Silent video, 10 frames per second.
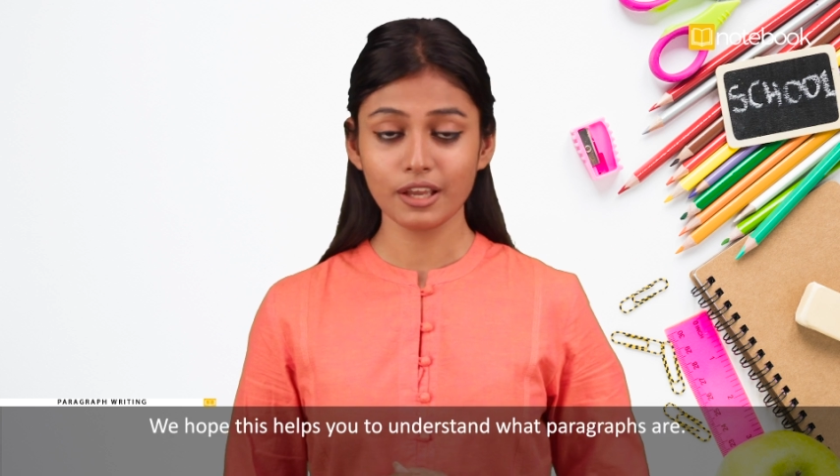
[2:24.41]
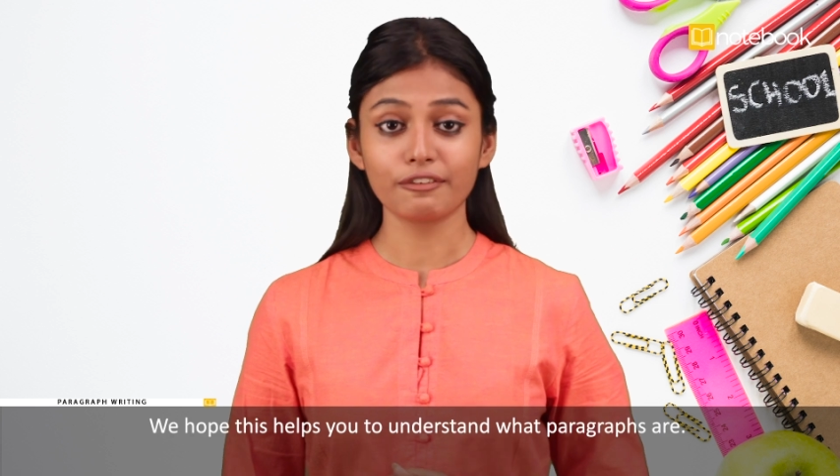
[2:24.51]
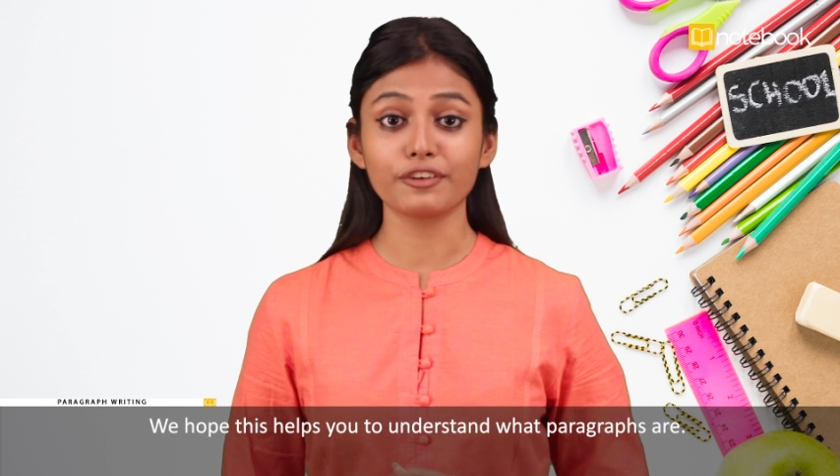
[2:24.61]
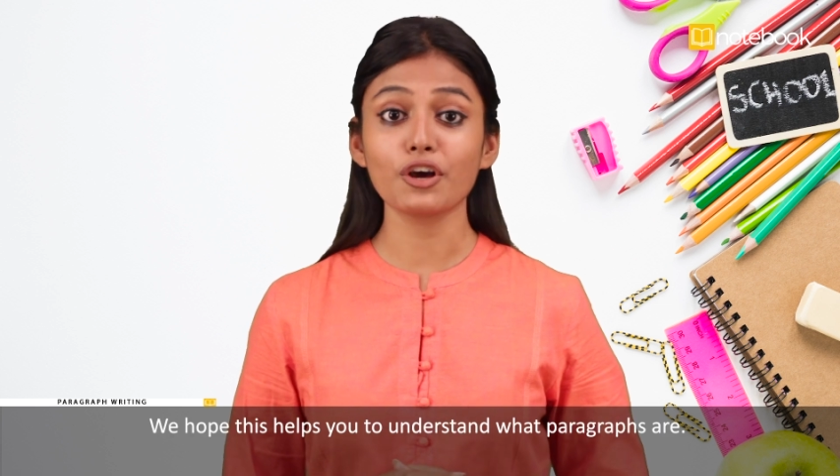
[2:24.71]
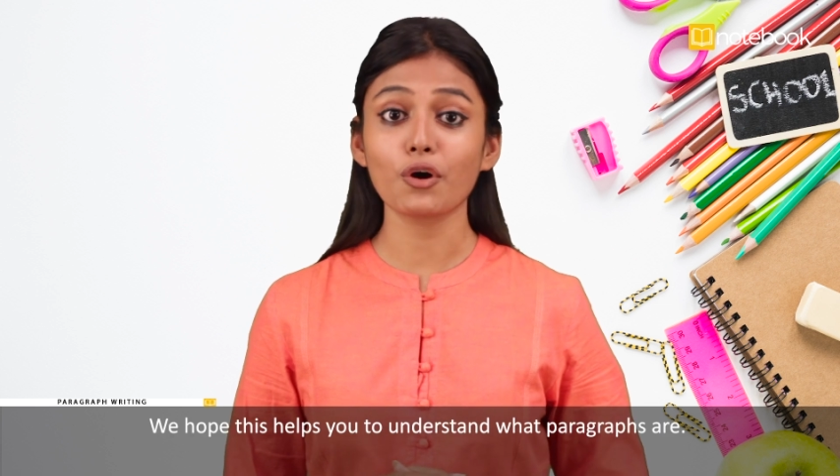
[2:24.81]

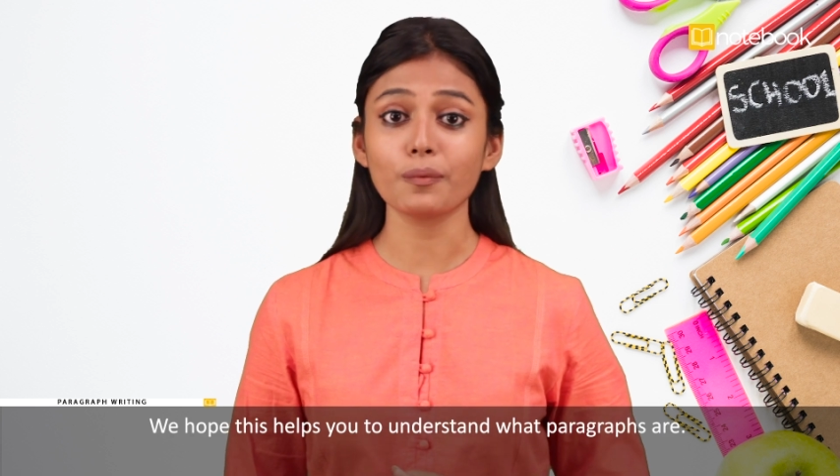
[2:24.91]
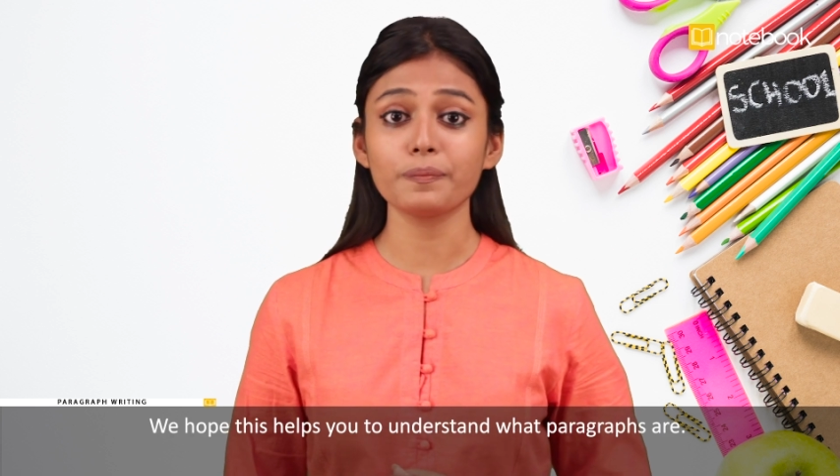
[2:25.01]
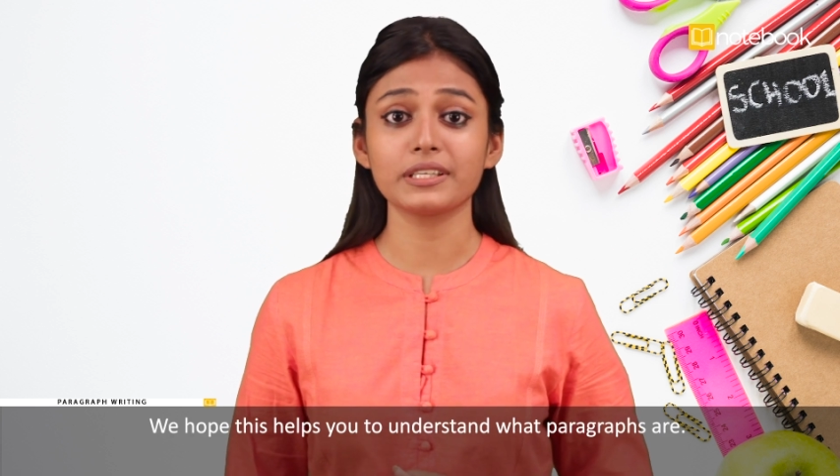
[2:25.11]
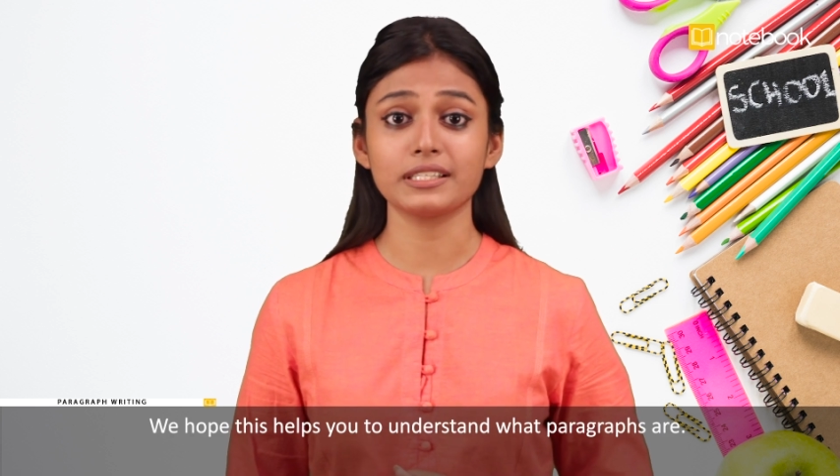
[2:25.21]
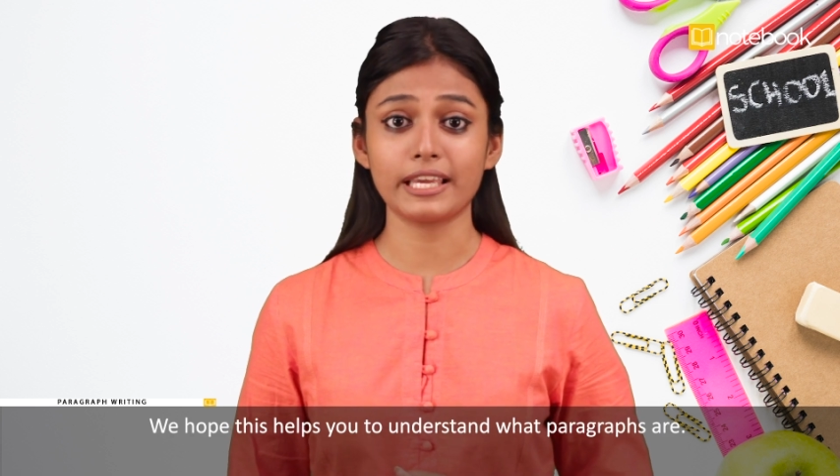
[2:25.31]
We hope
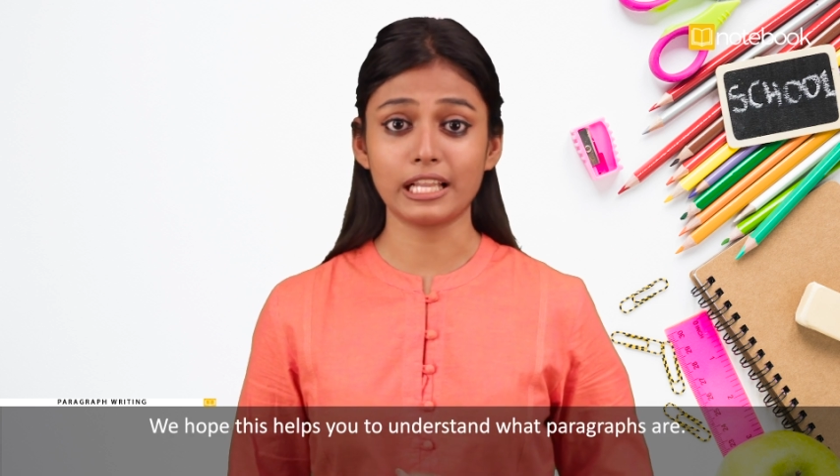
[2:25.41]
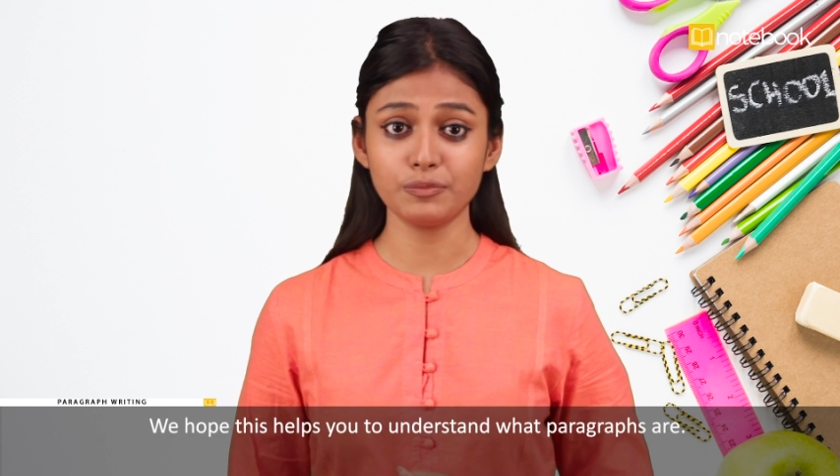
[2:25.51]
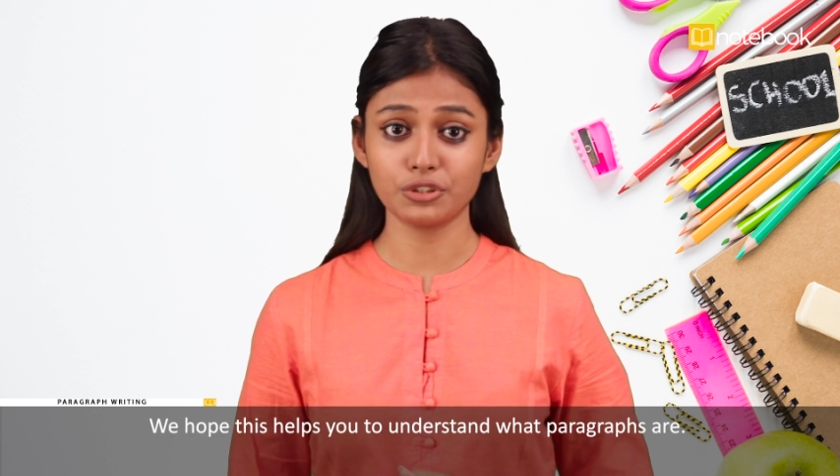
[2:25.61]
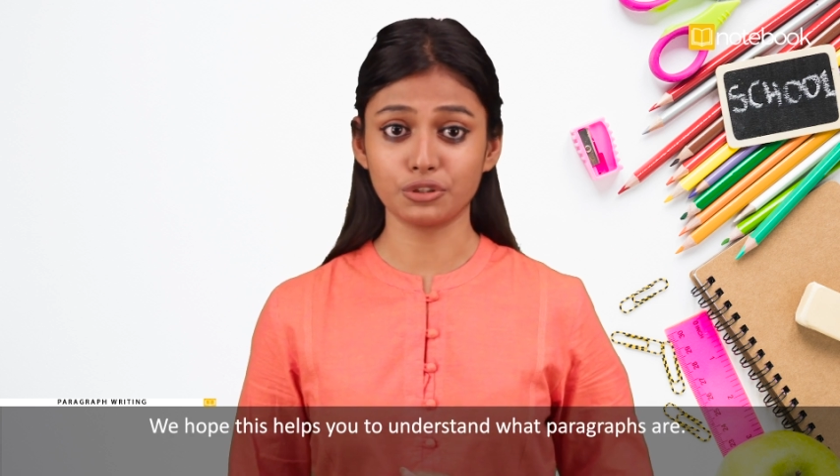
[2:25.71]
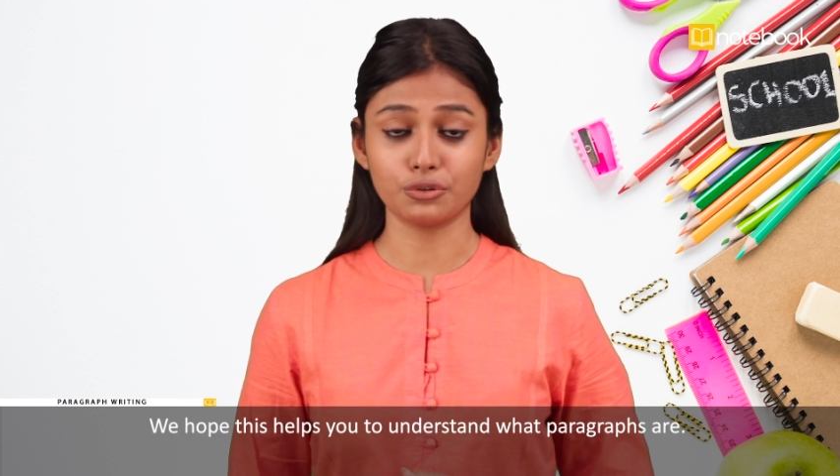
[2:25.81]
this
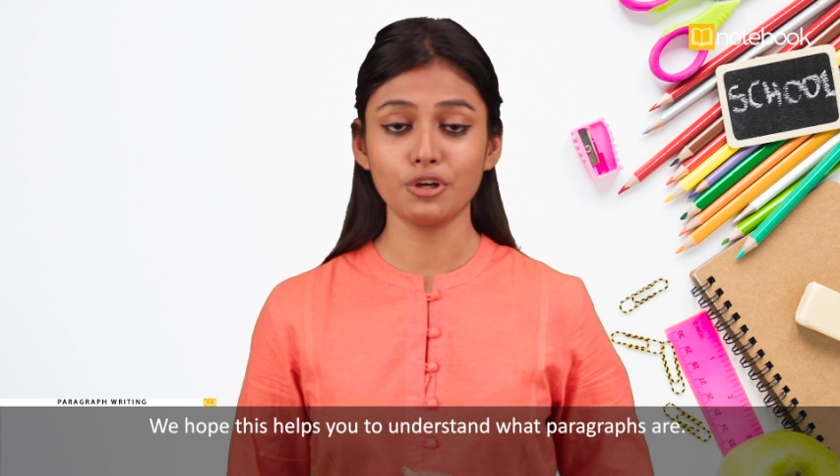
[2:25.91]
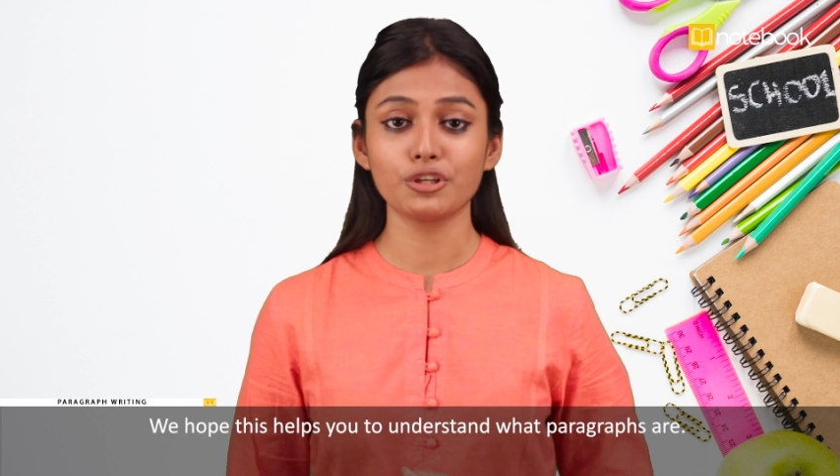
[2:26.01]
helps you